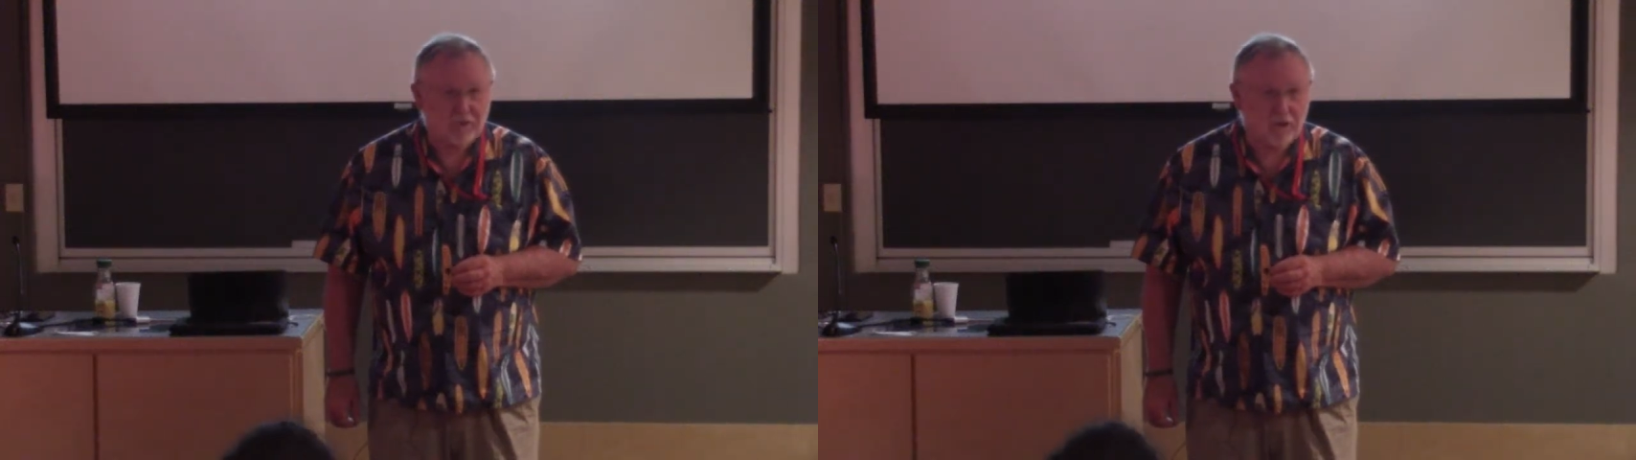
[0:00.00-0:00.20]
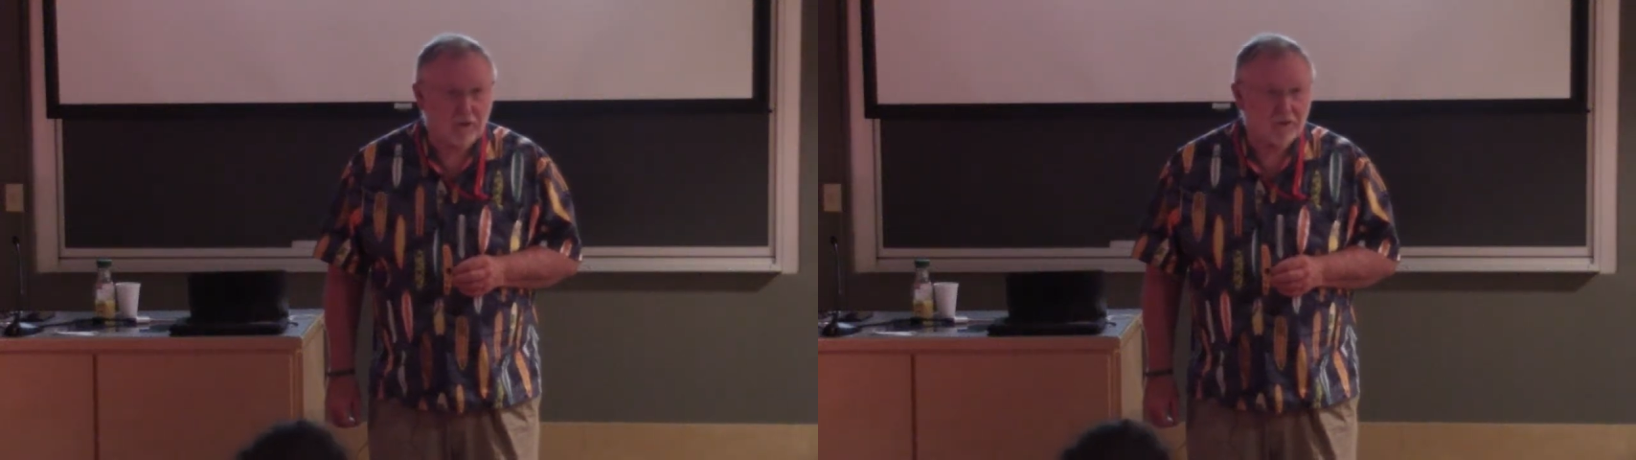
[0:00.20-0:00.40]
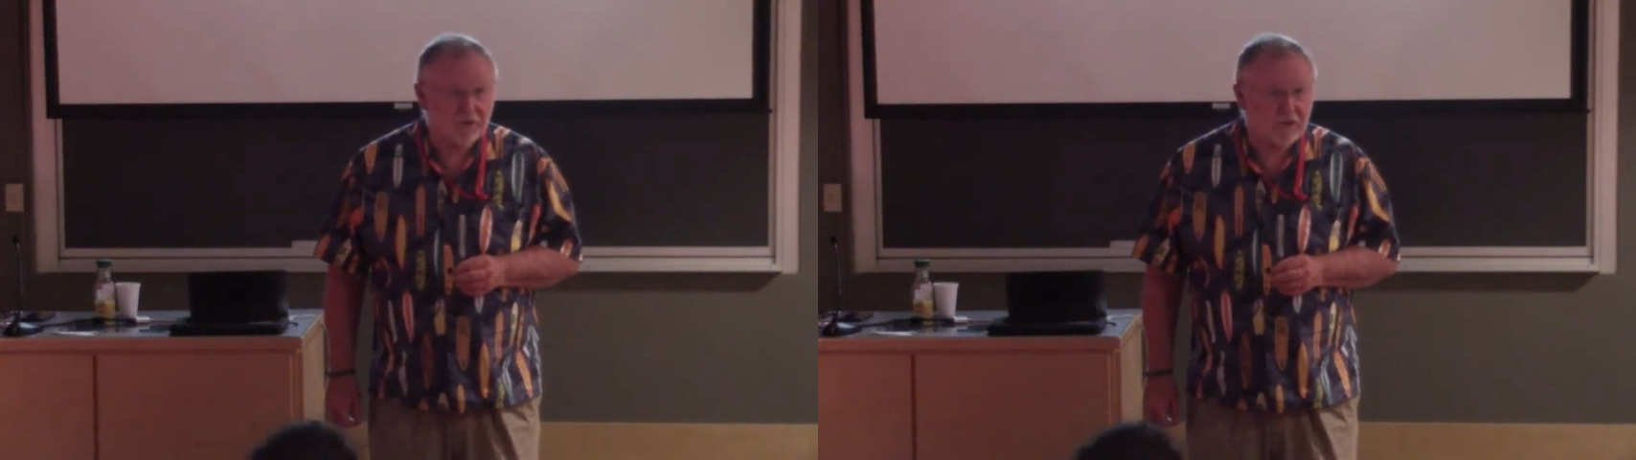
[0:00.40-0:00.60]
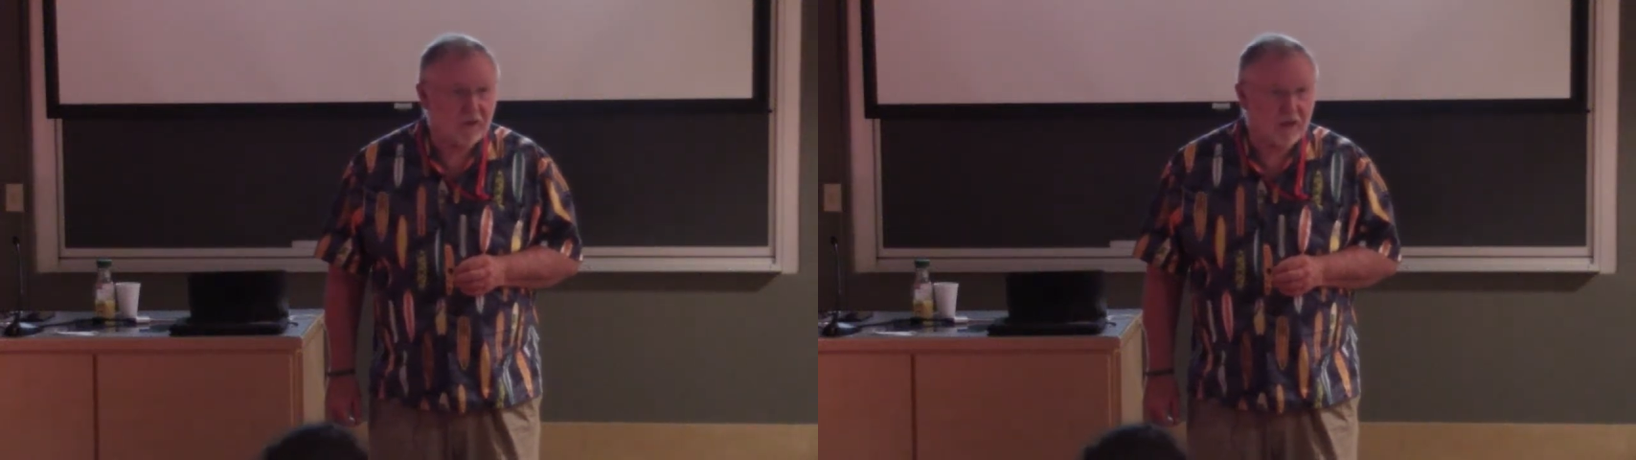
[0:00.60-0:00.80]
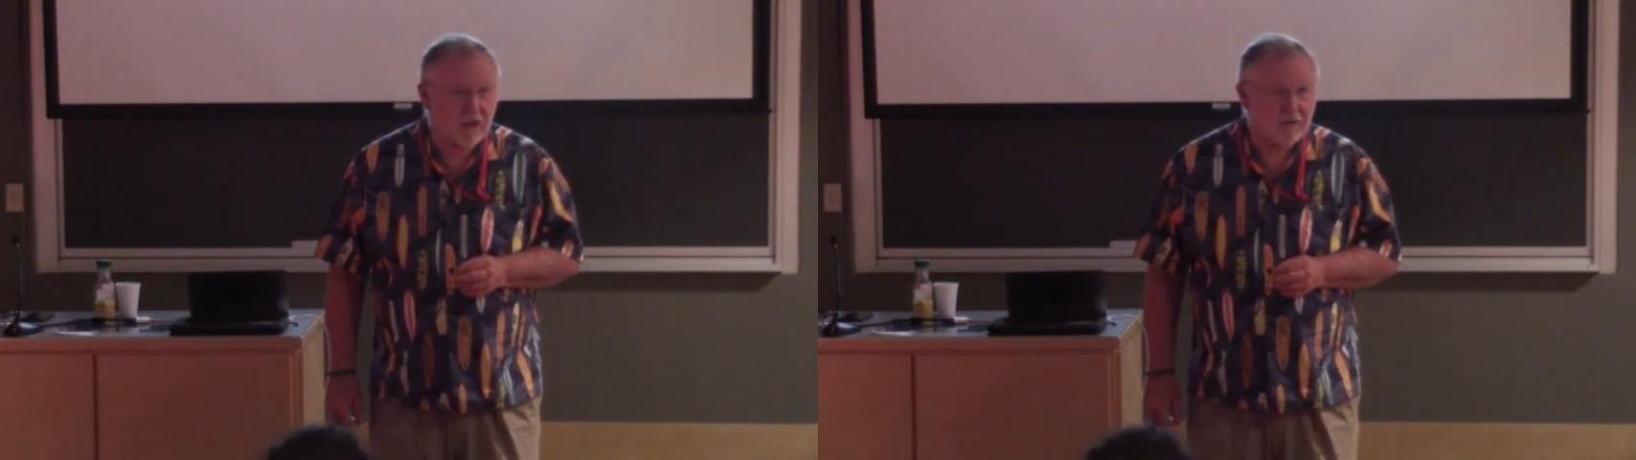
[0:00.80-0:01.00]
called
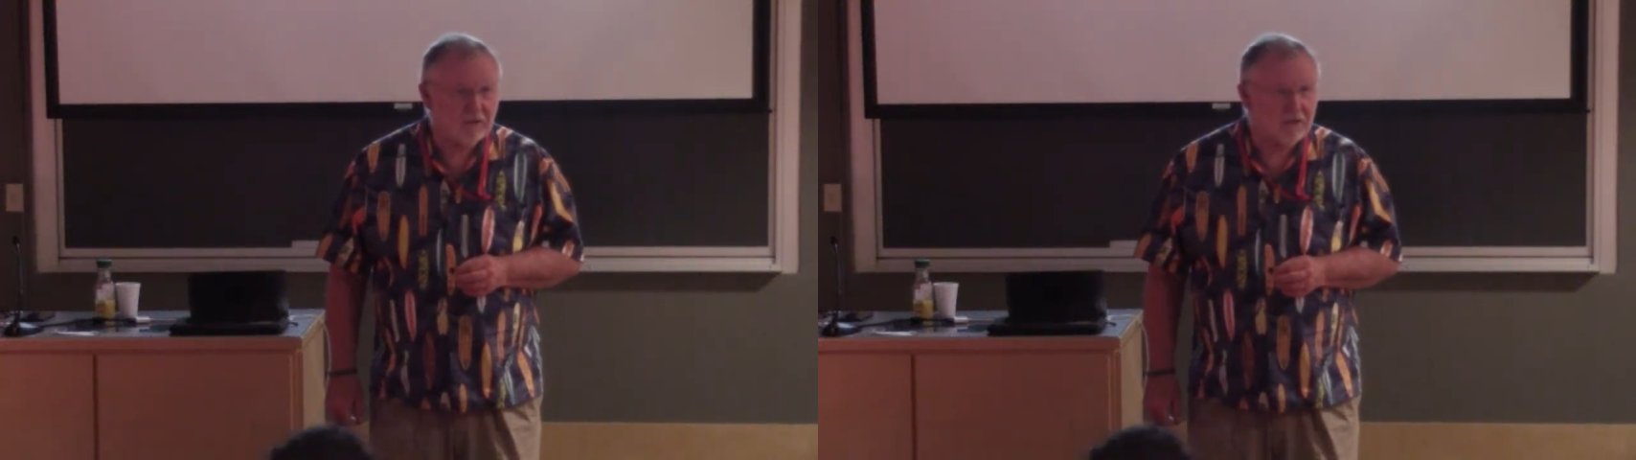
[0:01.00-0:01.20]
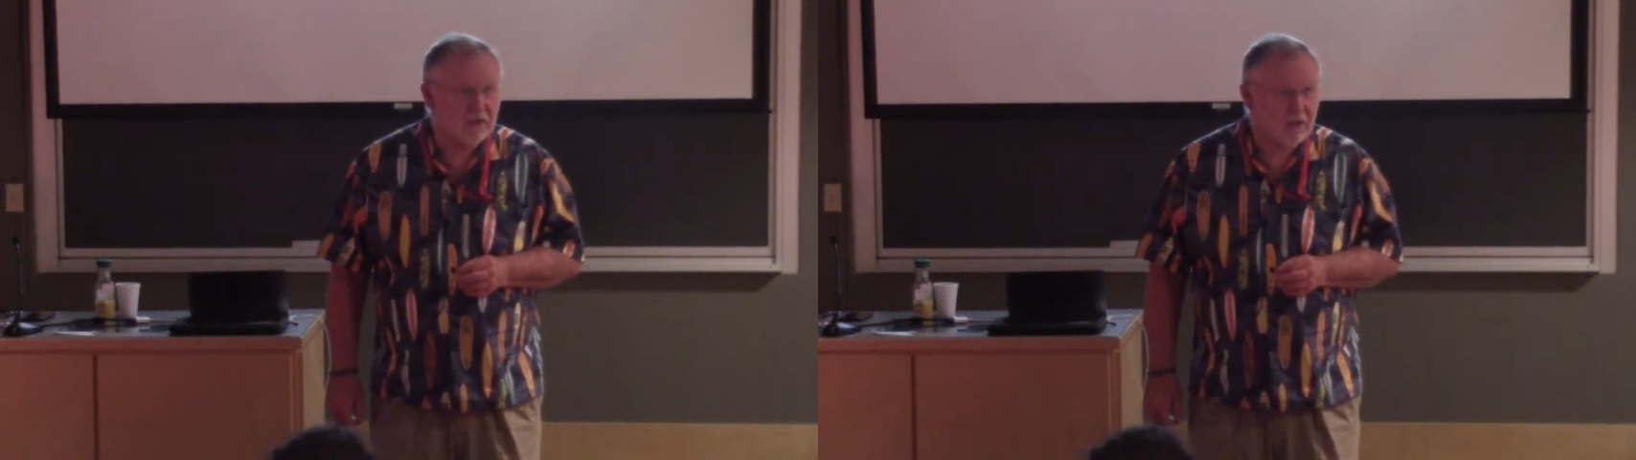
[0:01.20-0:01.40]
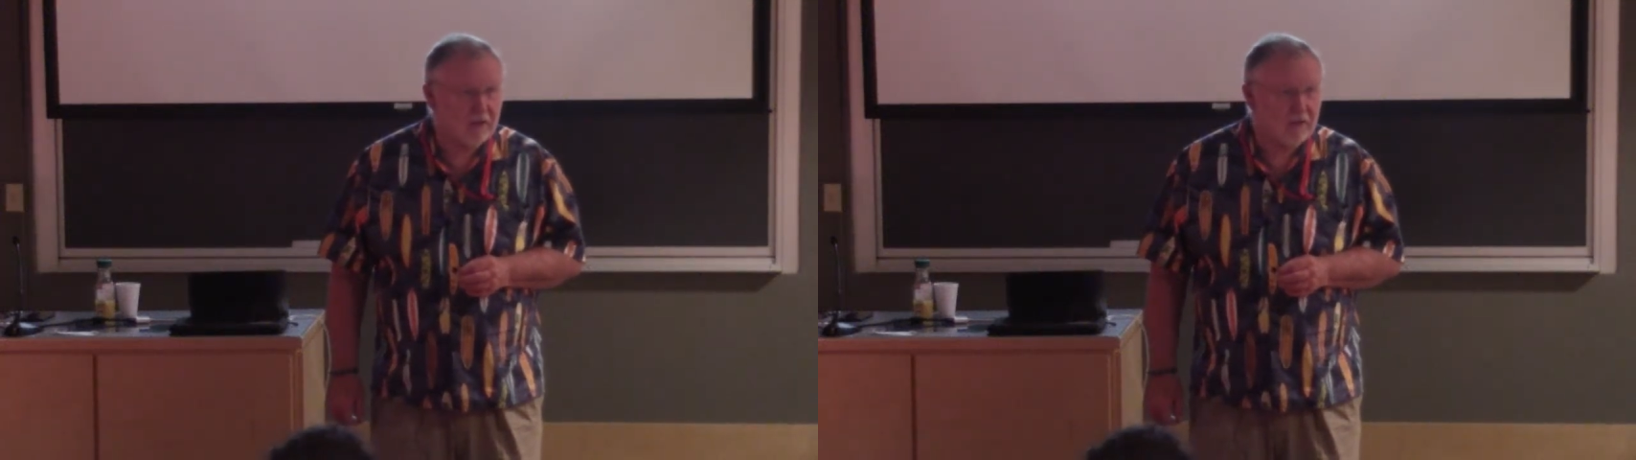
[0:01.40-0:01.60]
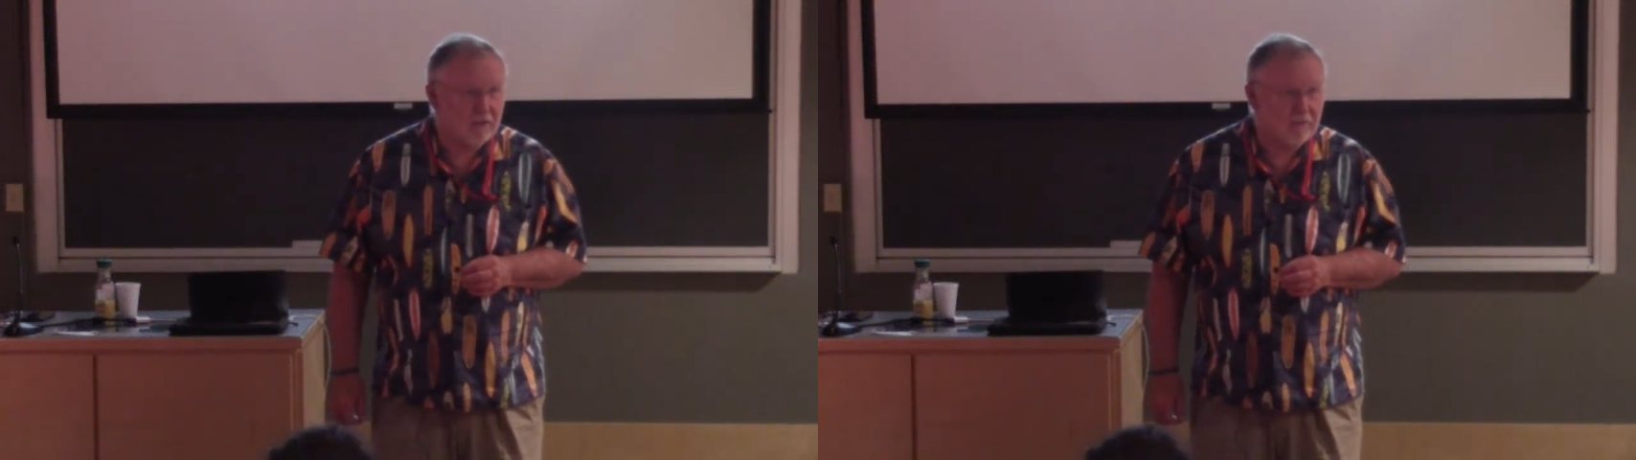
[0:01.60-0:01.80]
CICA,